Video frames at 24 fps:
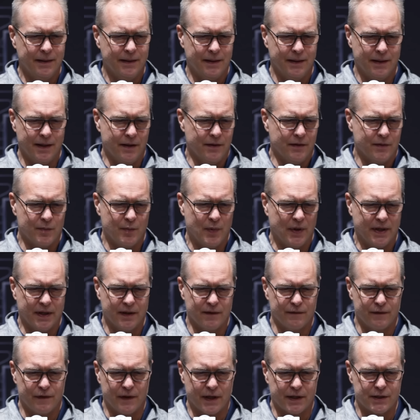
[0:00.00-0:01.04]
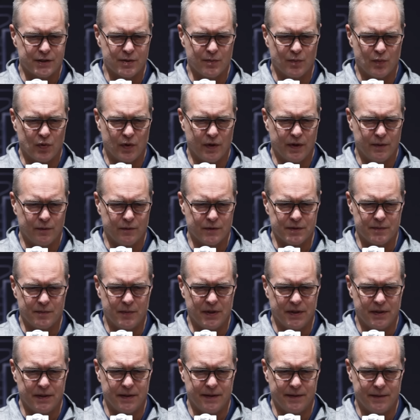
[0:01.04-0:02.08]
another big inflection point was
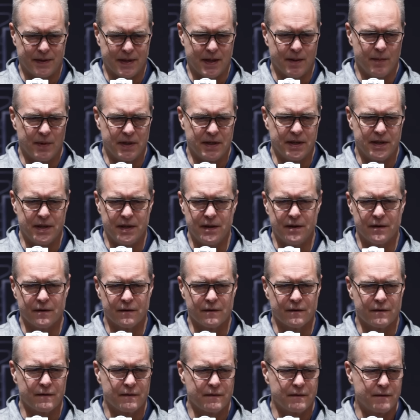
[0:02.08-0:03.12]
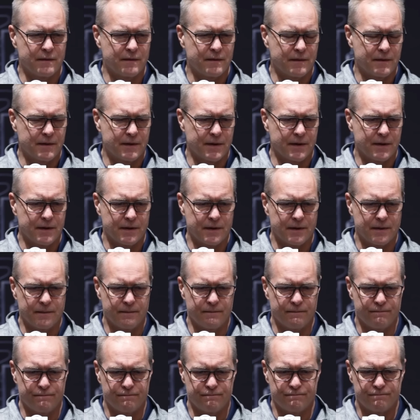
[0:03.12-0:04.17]
coming here,
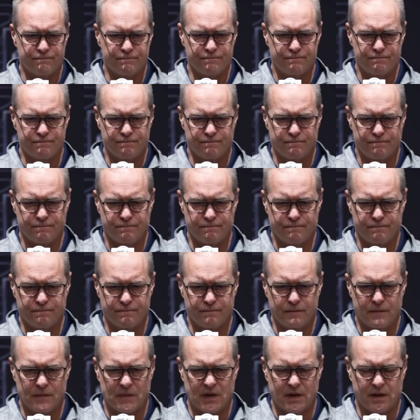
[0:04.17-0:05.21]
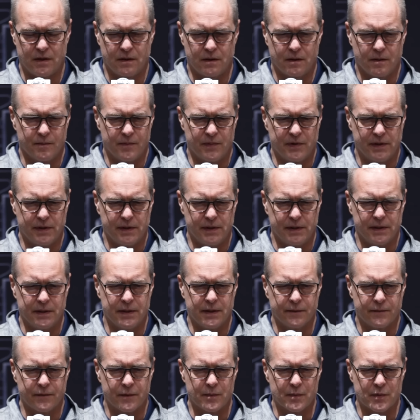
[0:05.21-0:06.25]
a completely
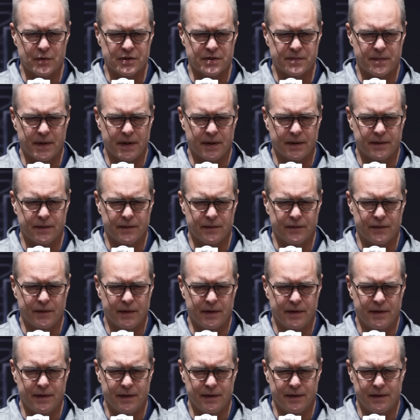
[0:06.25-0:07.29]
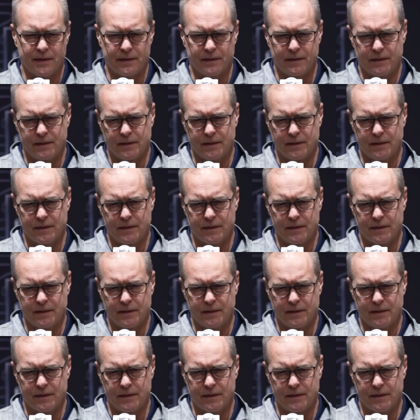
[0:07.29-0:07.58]
different perspective. I think